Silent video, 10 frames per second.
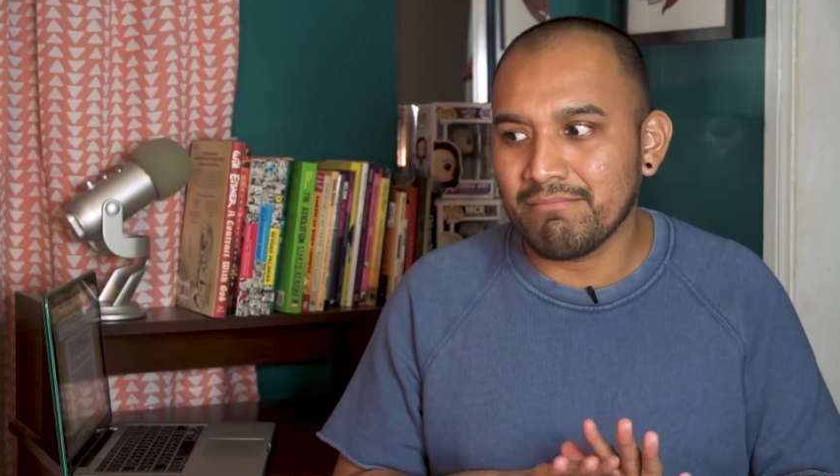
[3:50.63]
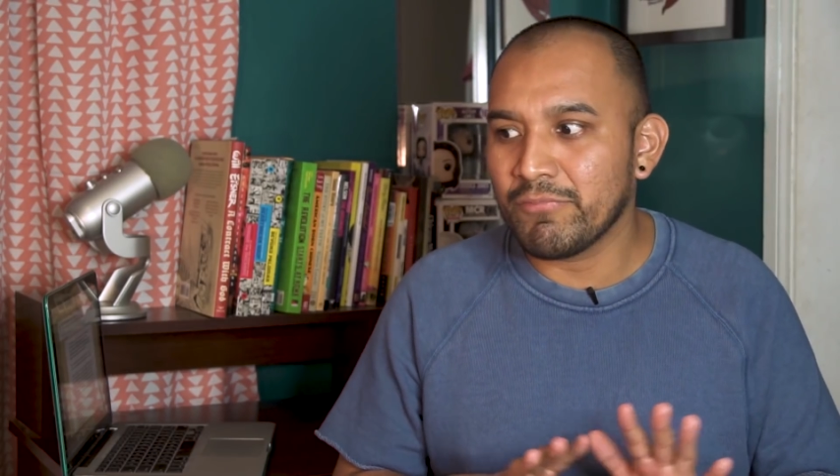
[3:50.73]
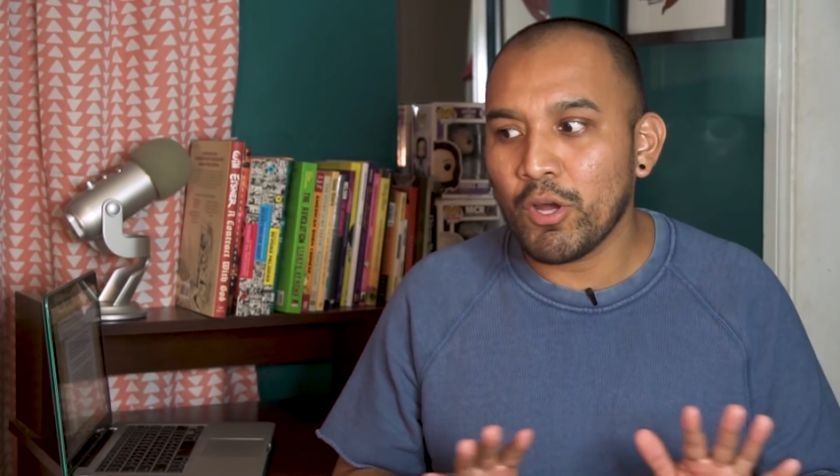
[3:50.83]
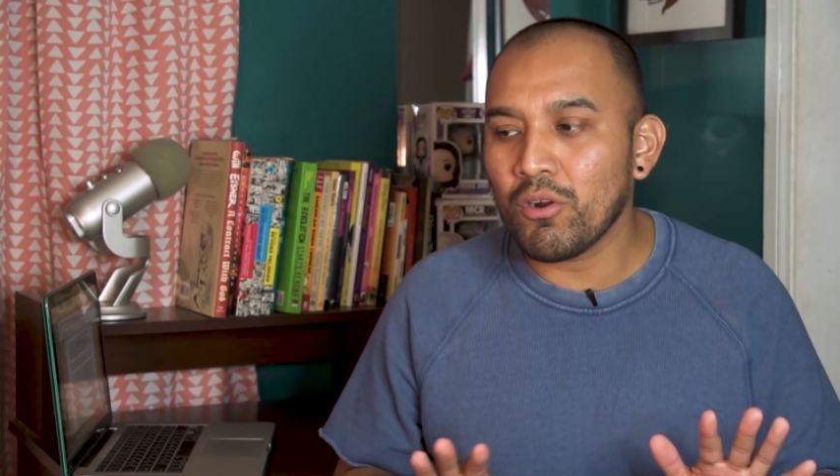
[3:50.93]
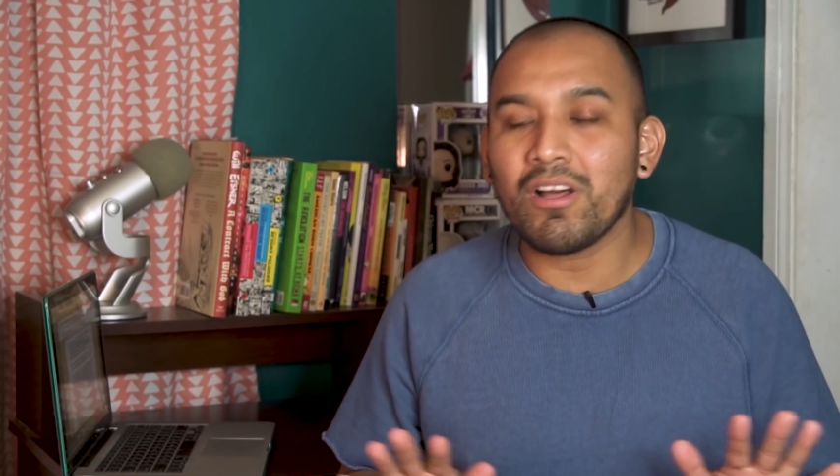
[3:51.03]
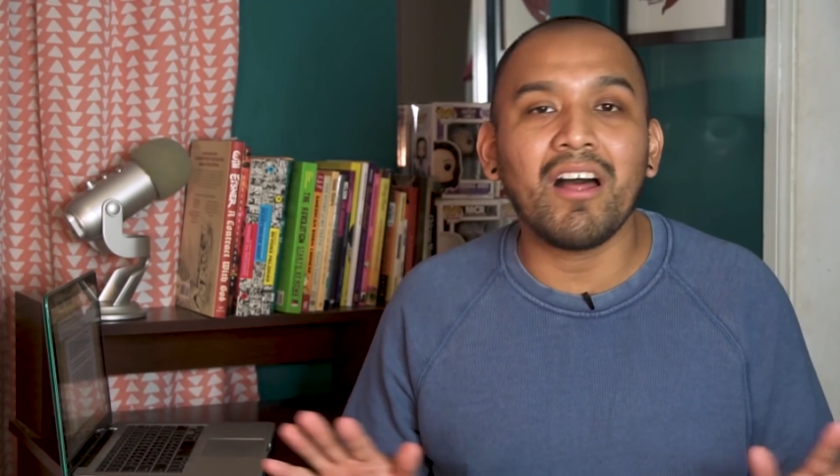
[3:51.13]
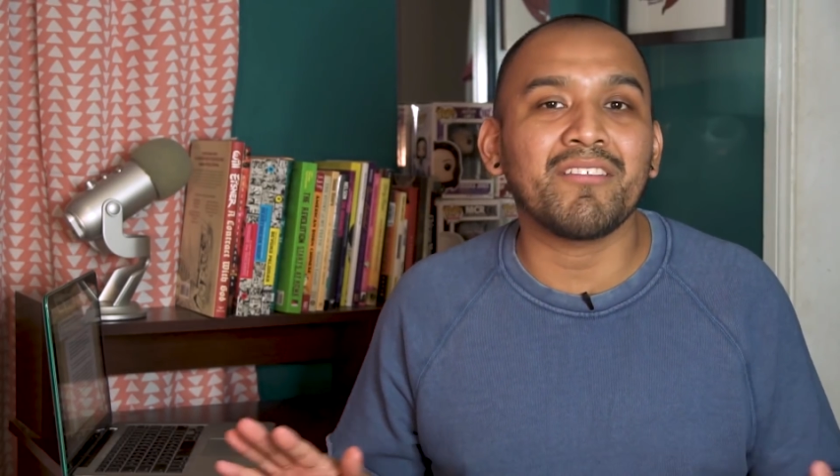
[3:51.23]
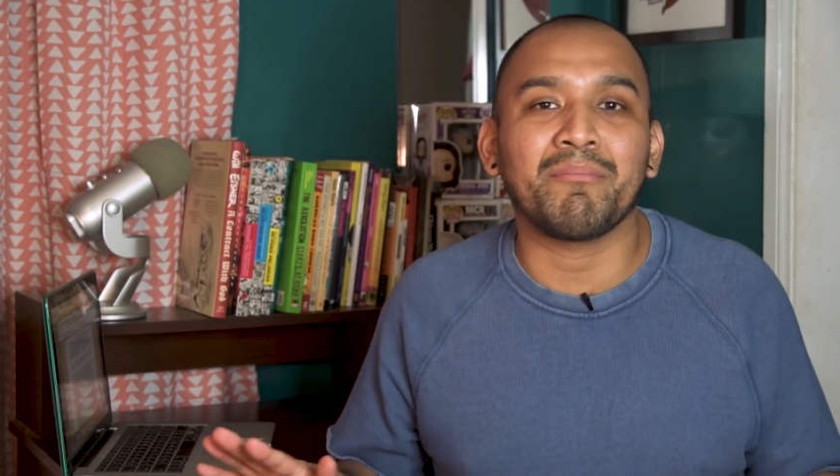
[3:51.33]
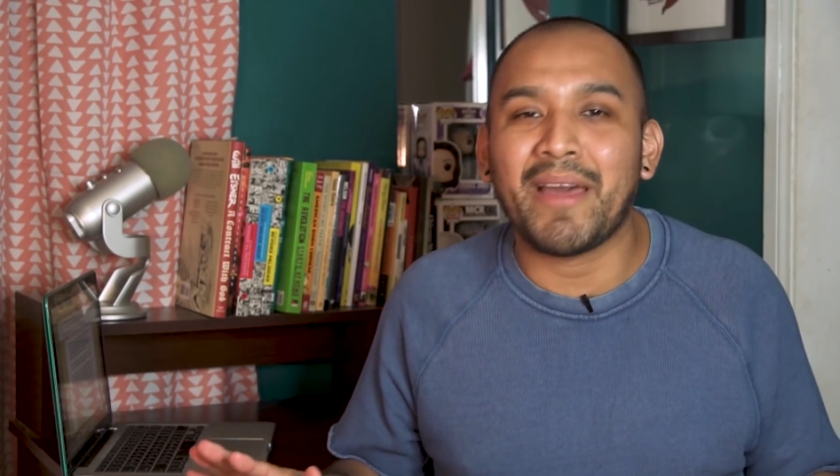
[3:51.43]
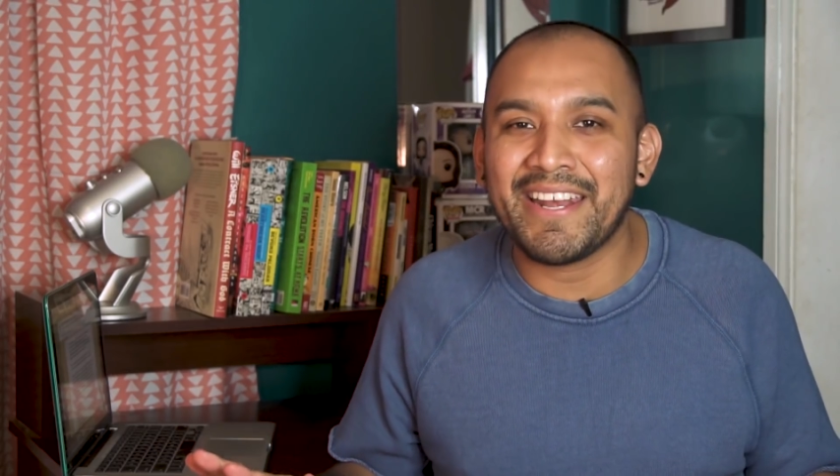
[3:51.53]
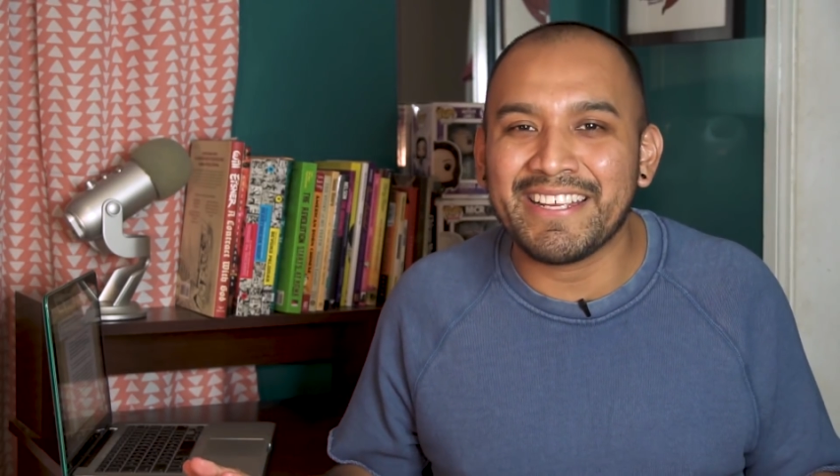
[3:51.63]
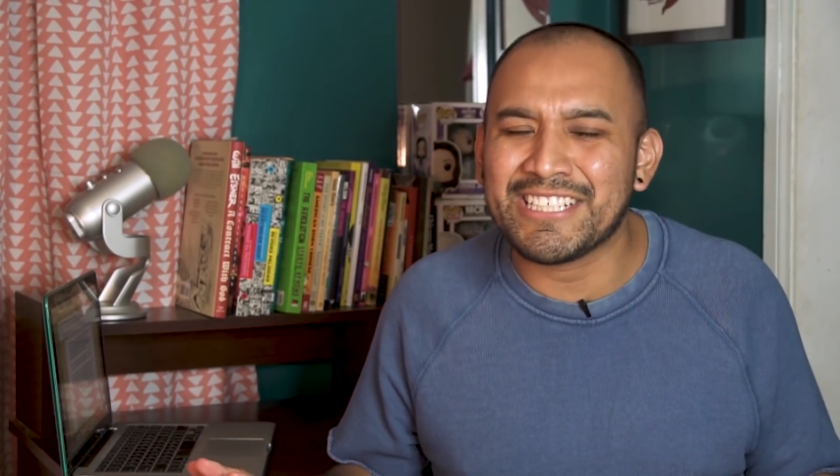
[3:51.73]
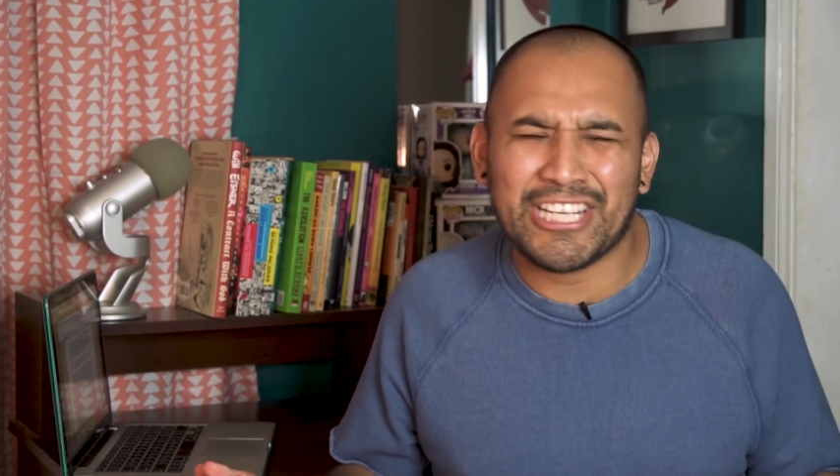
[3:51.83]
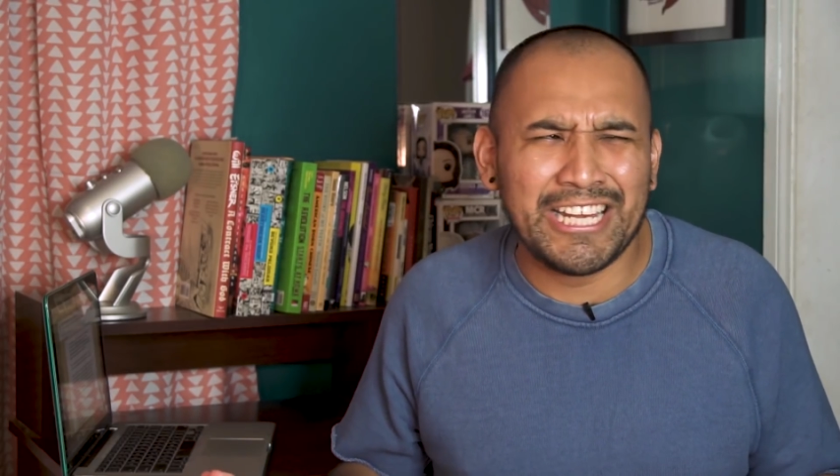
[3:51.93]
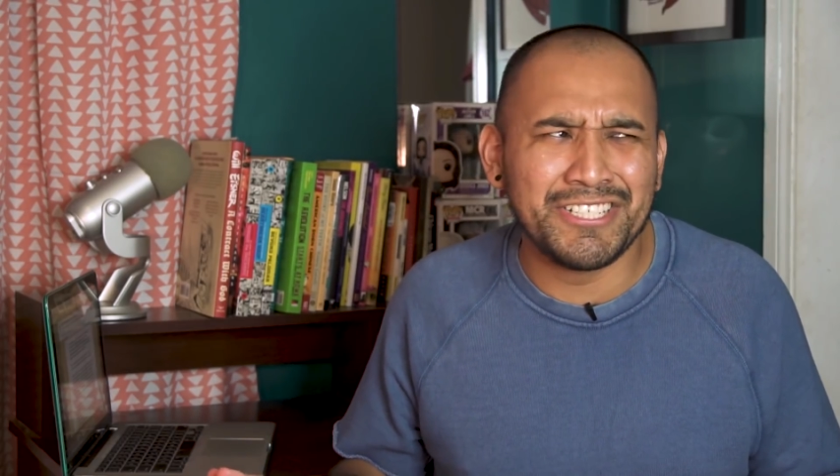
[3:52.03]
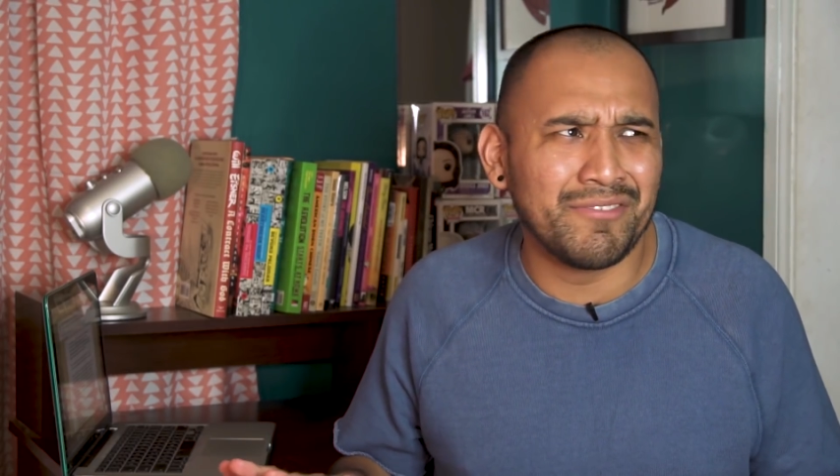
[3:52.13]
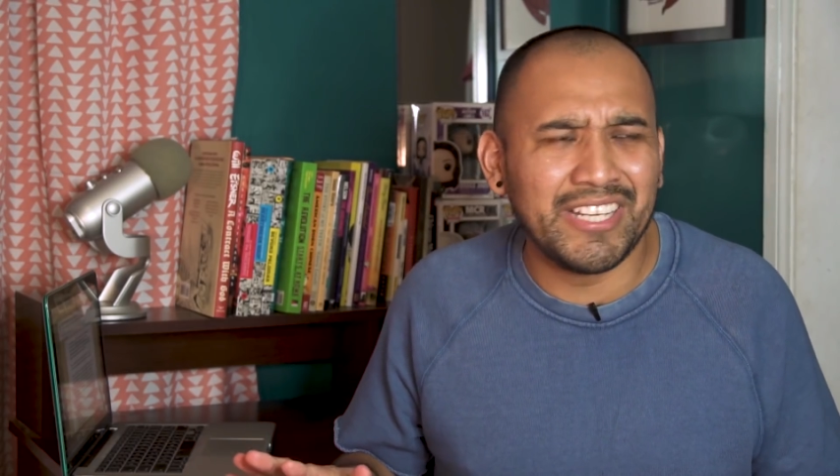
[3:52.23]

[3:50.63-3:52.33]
no cosmetic change of